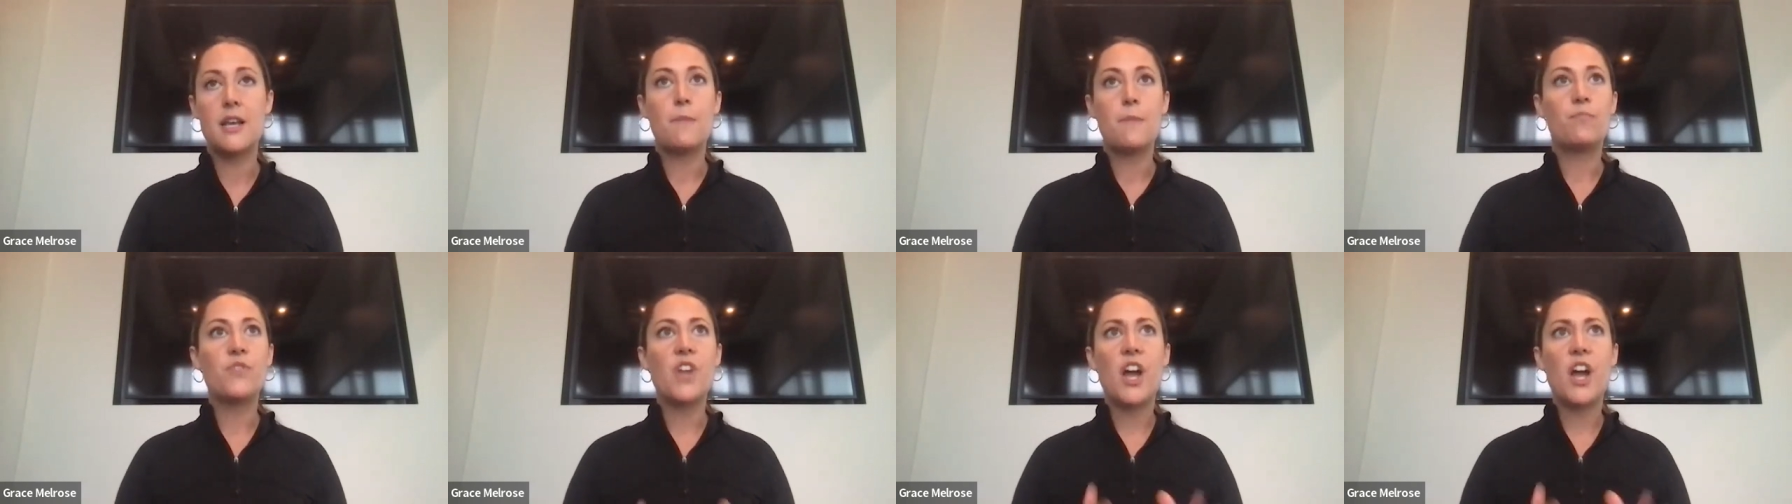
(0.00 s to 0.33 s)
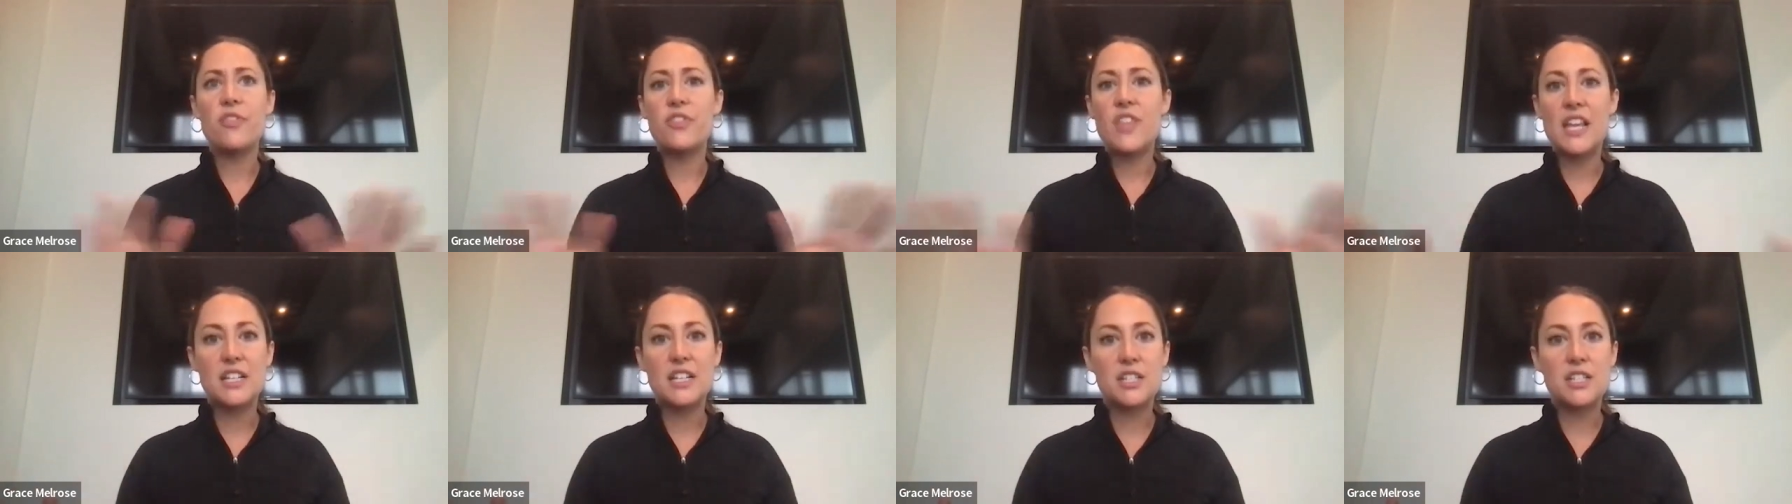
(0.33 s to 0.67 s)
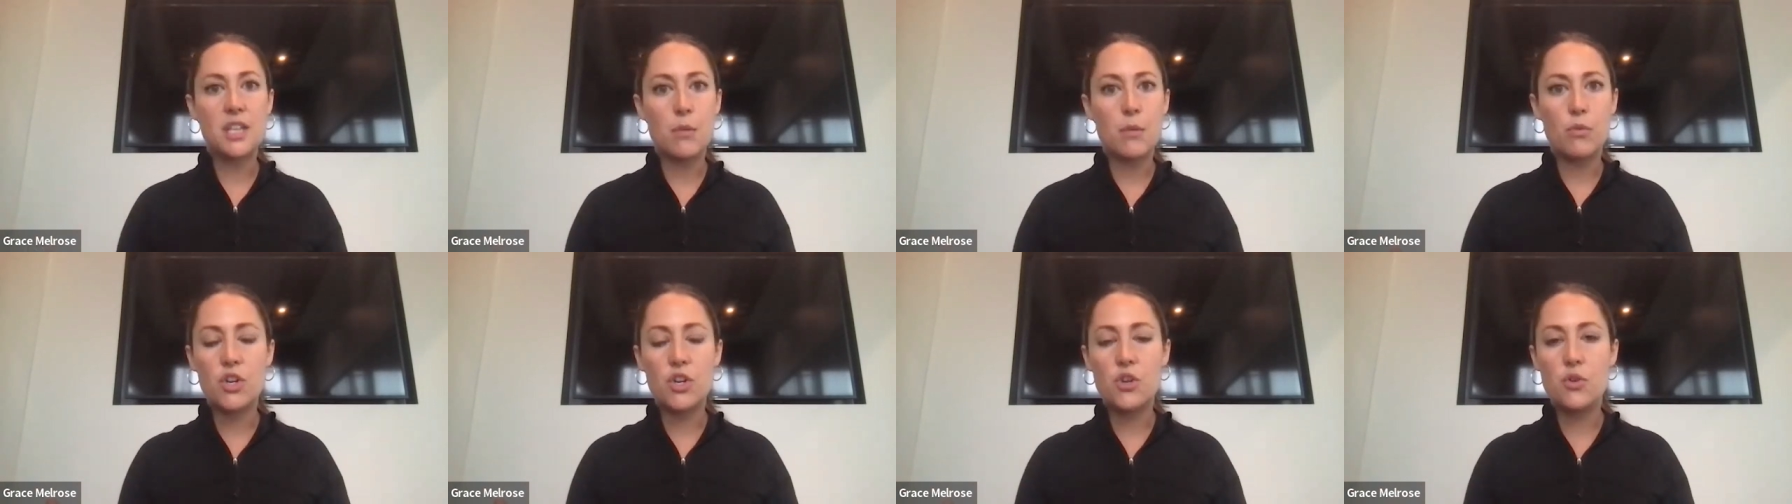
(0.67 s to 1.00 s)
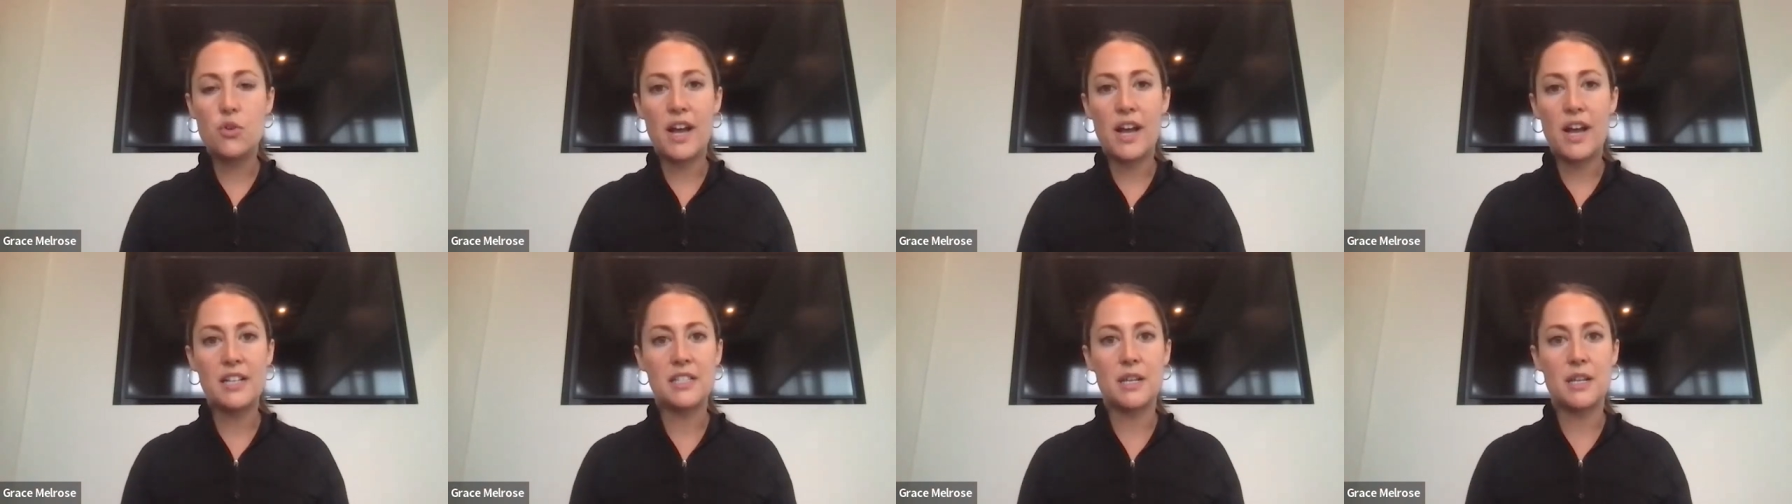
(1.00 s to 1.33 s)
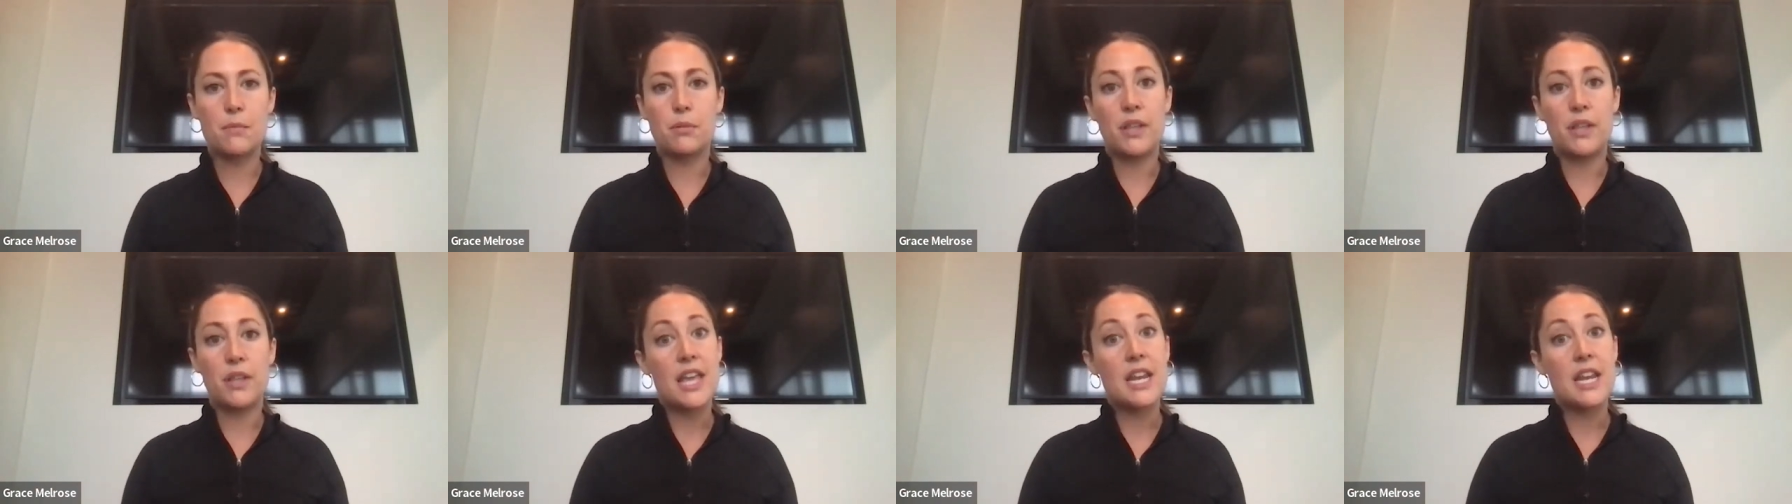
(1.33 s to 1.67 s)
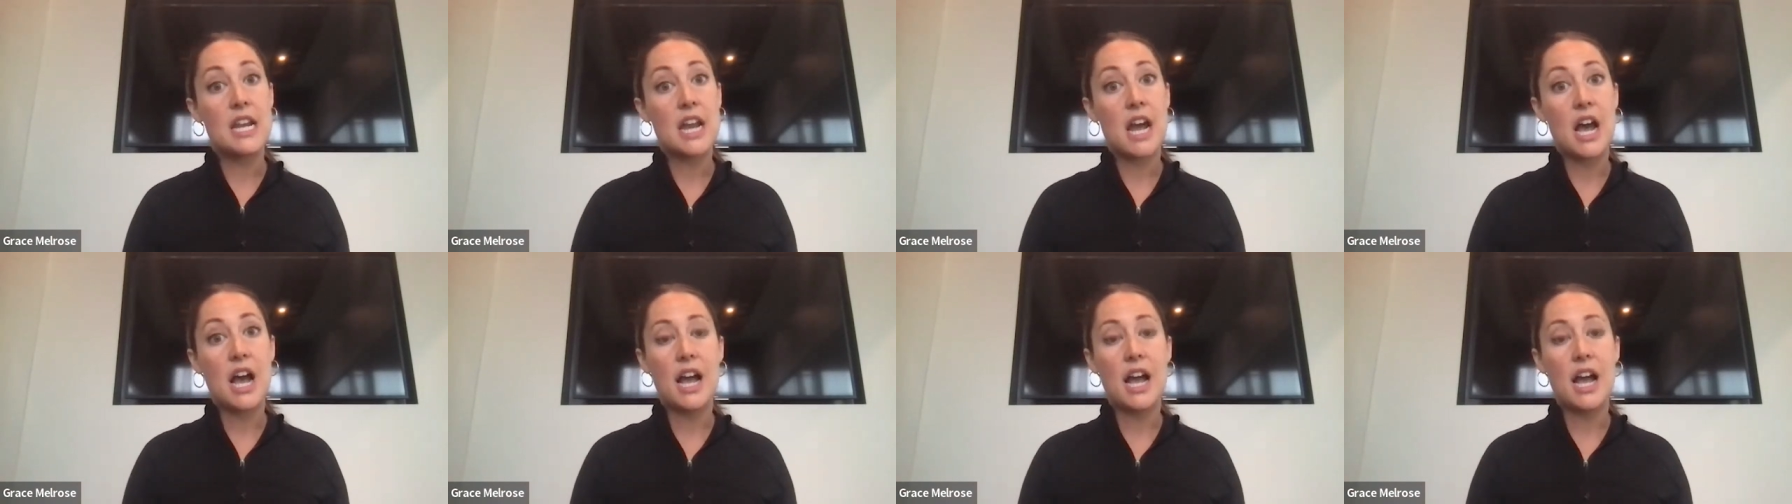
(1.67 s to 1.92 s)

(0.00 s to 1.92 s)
Not that someone who hasn't played at a